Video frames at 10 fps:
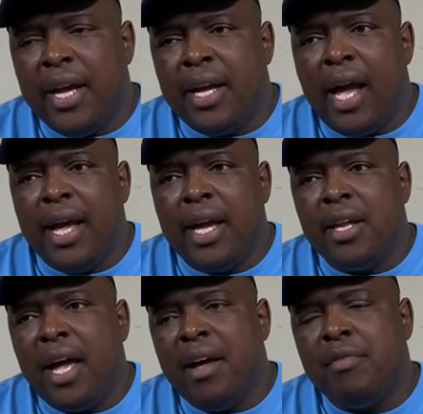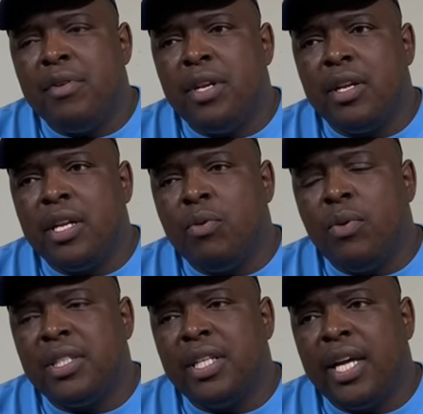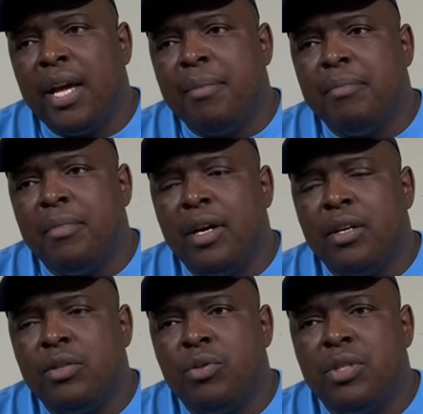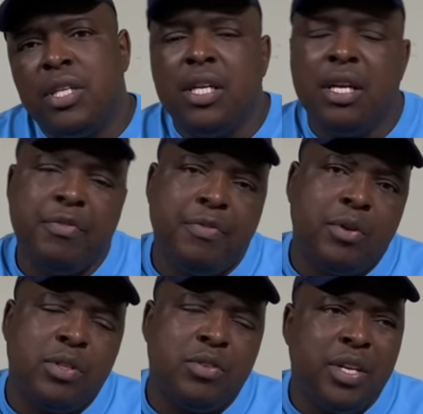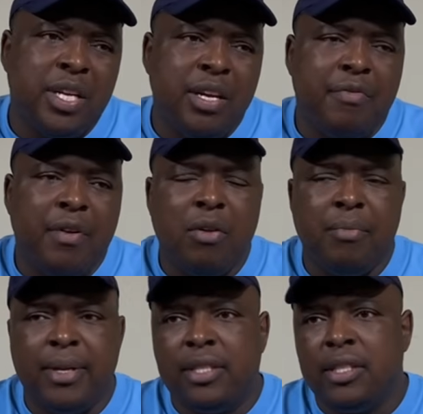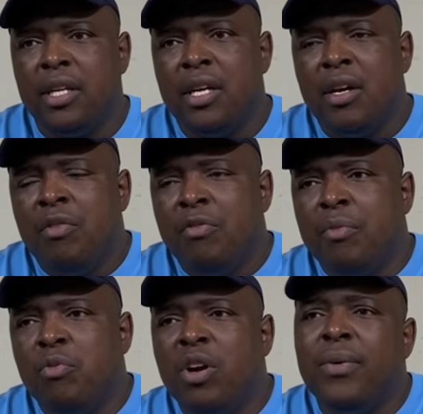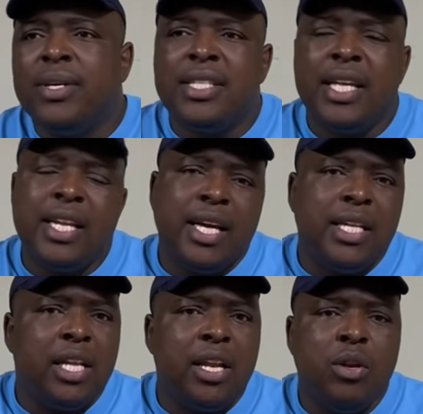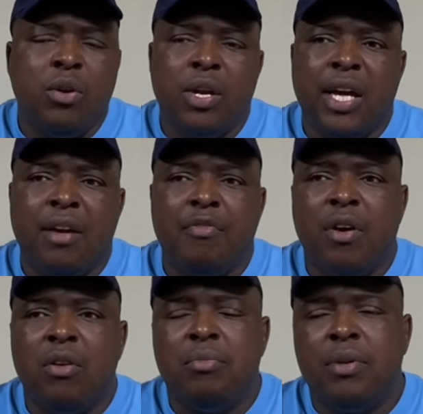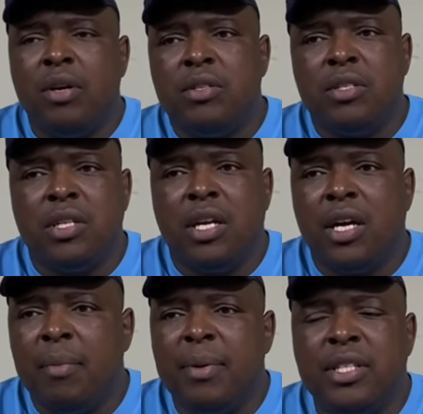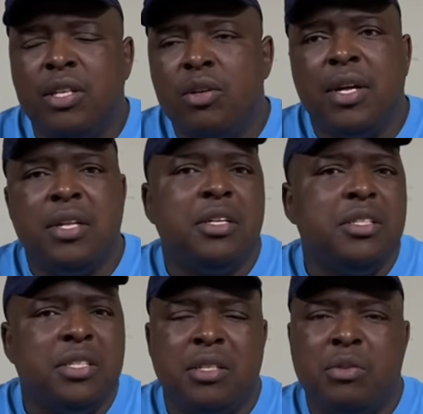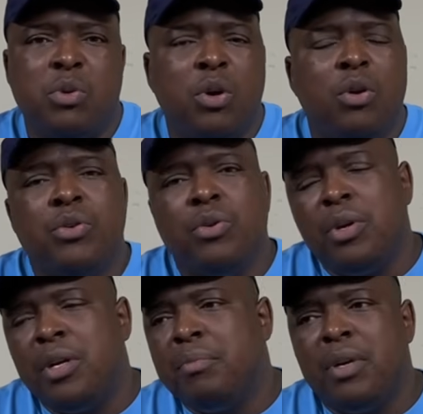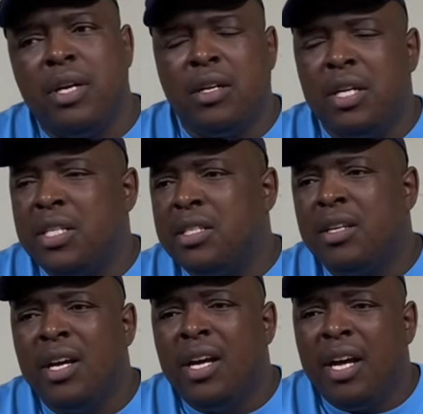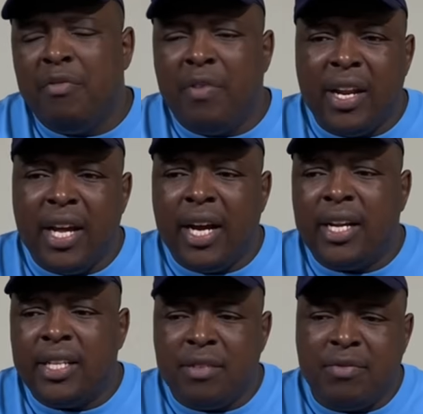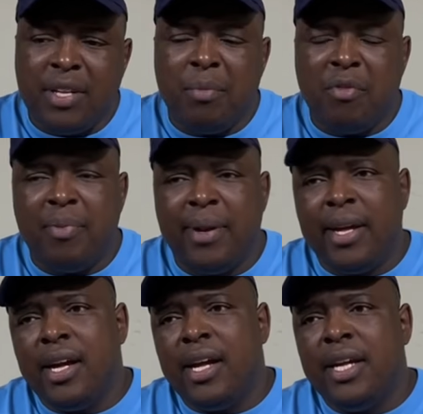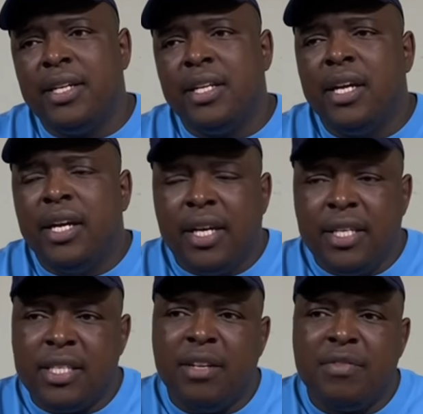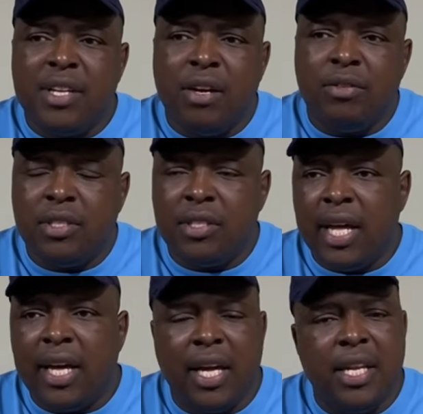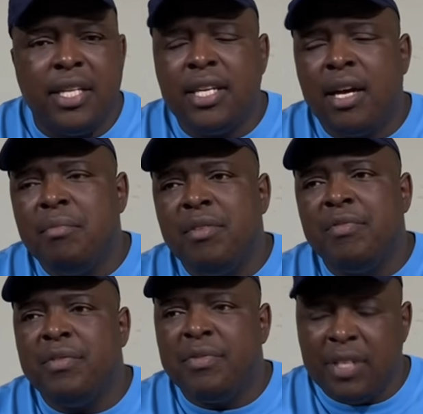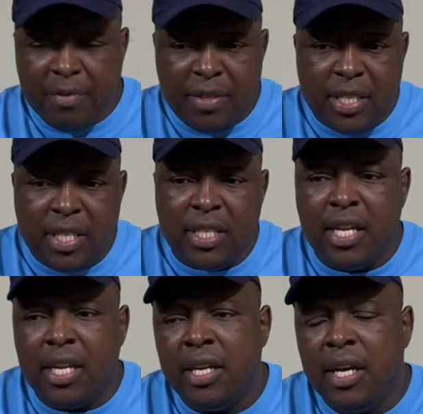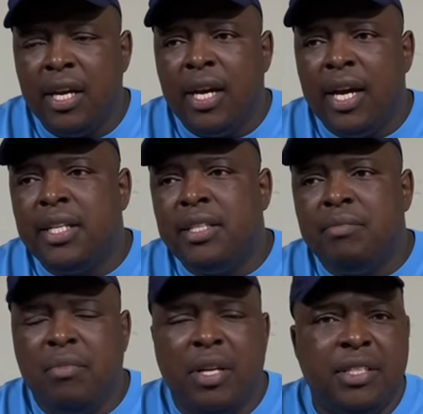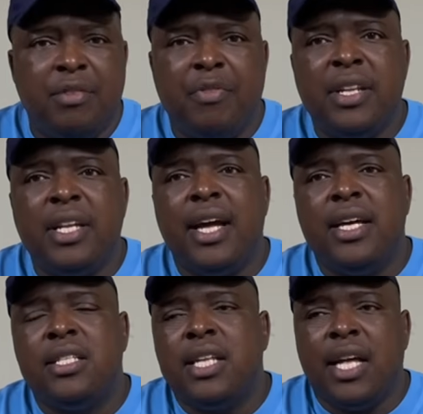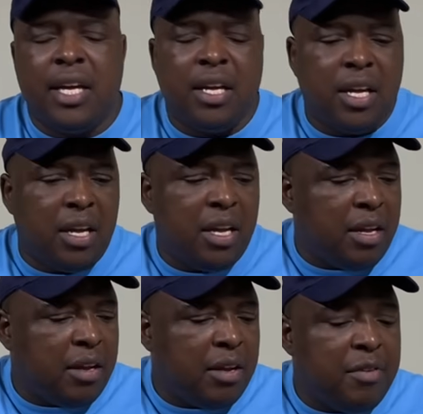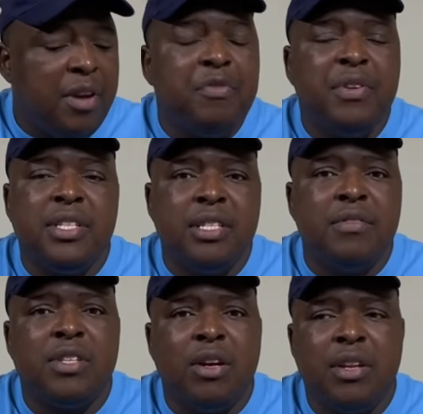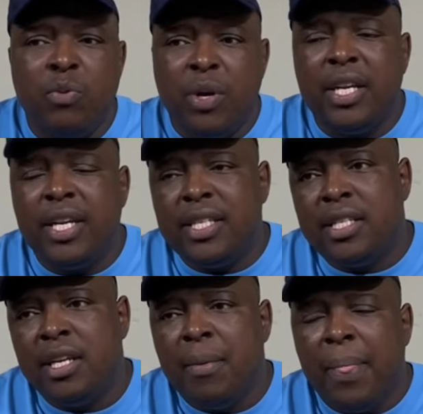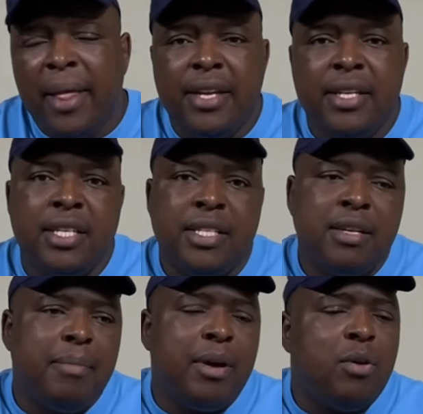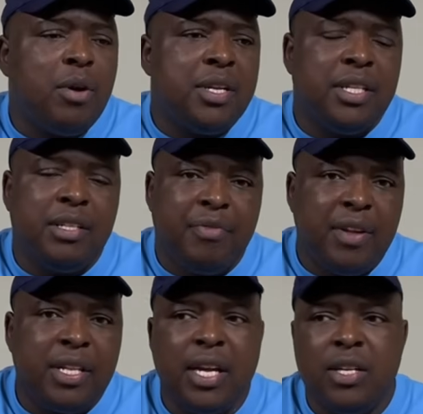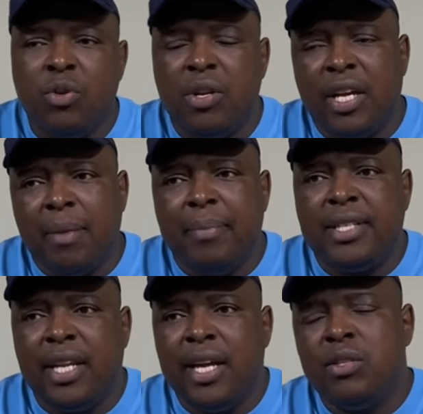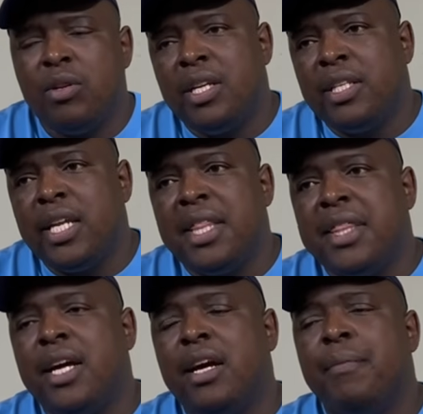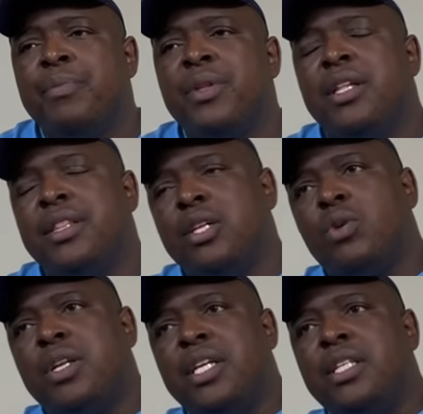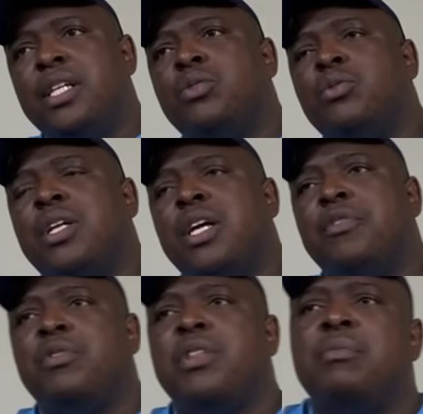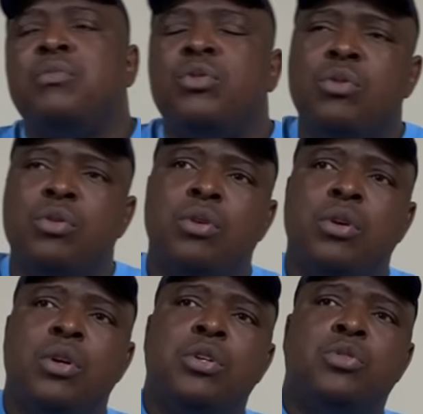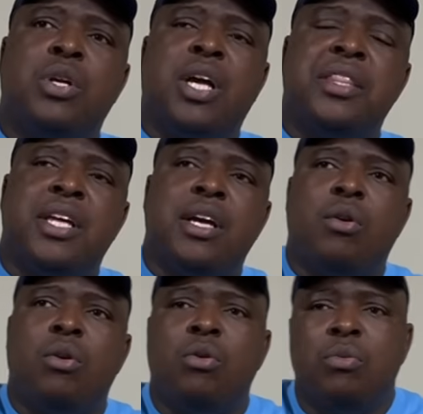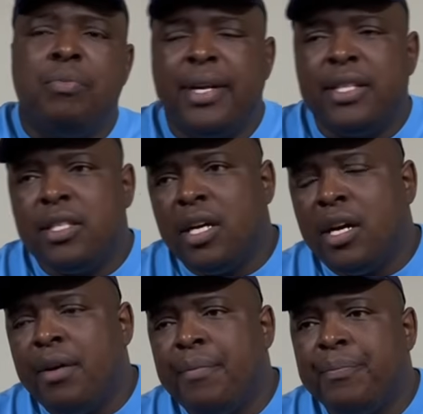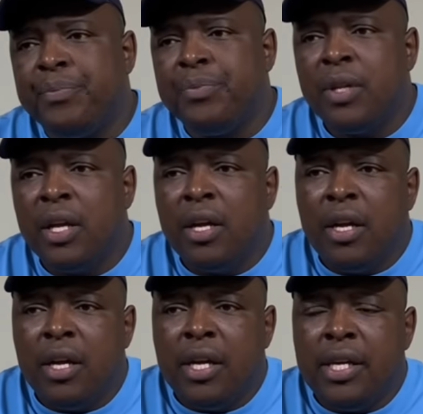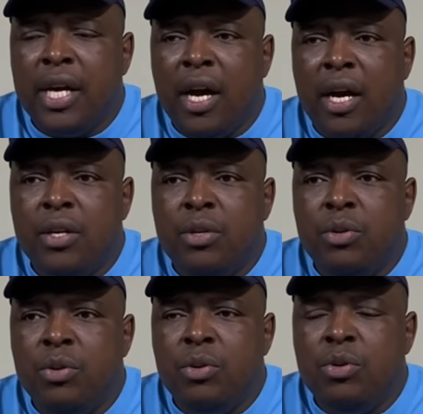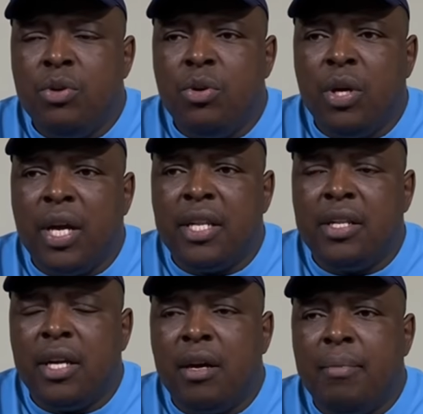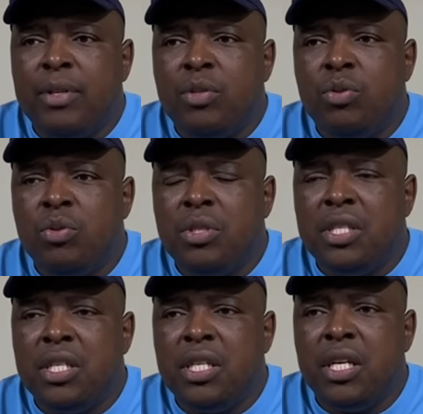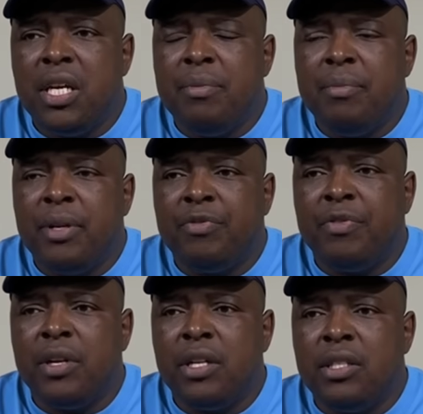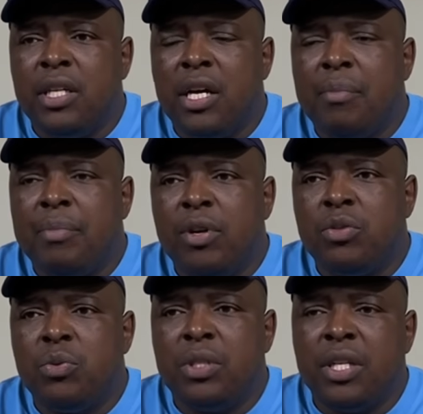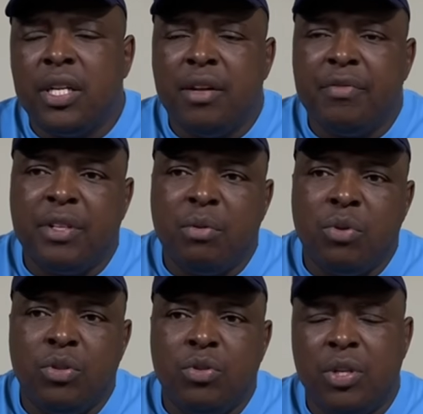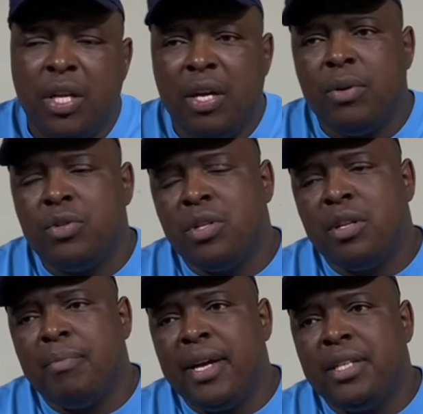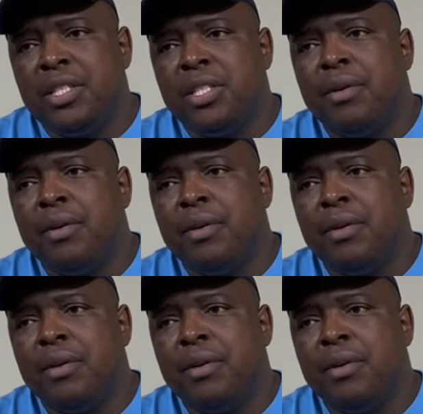I haven't really watched the game to see if it was really a foul, but from where I was standing, it didn't look like a foul because Gabadinho is, we all know him. He's a very aggressive type of player, and he sniffs out like anytime if he sees that a defender has like if he sniffs out a weakness in a centre back or in a defender, he's gonna capitalize on it, and I think that's what he did today for them to get their goal. But yeah, you look at Batusi in midfield because we didn't have Teboho today. He was on the bench.